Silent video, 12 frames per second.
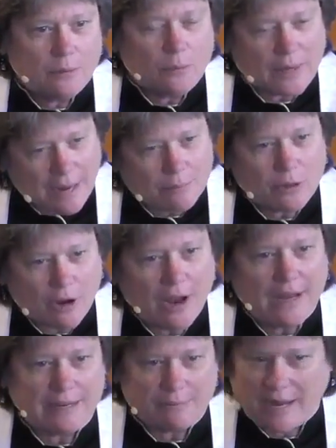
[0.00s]
When I'm
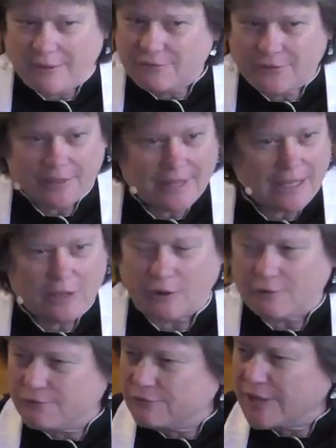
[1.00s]
gone, it might feel like
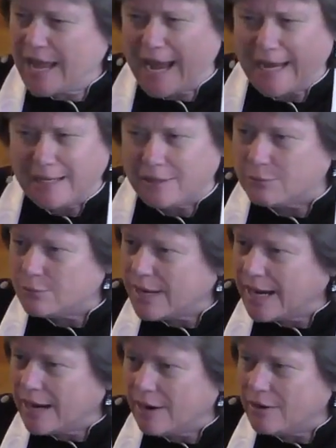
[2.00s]
you're flying through
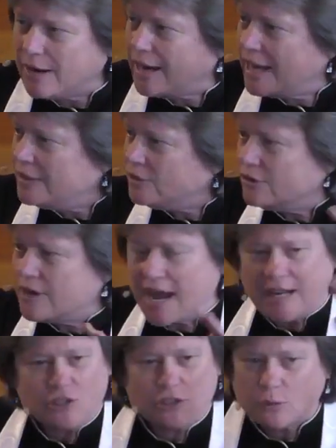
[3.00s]
air and you're
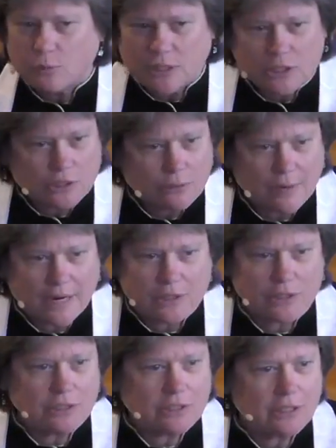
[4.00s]
not sure which
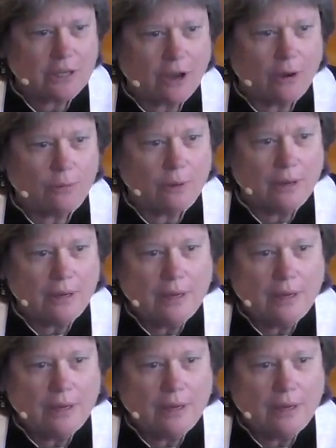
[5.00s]
direction to go,